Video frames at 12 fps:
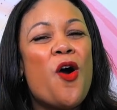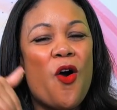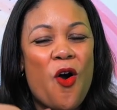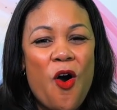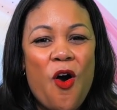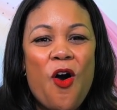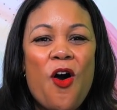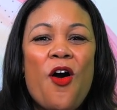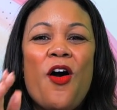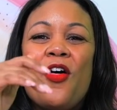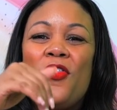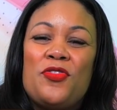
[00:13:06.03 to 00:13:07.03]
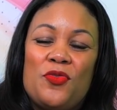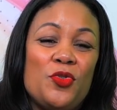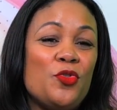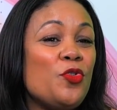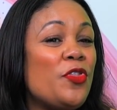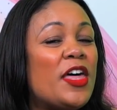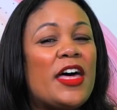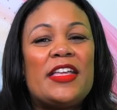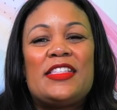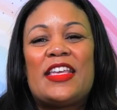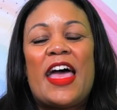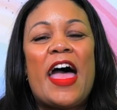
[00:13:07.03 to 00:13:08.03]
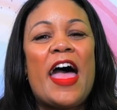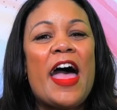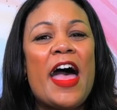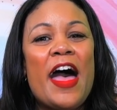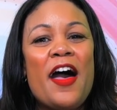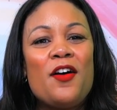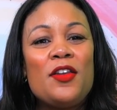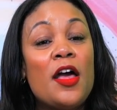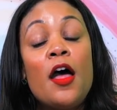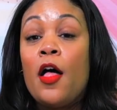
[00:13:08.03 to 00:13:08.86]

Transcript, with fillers: all through the town.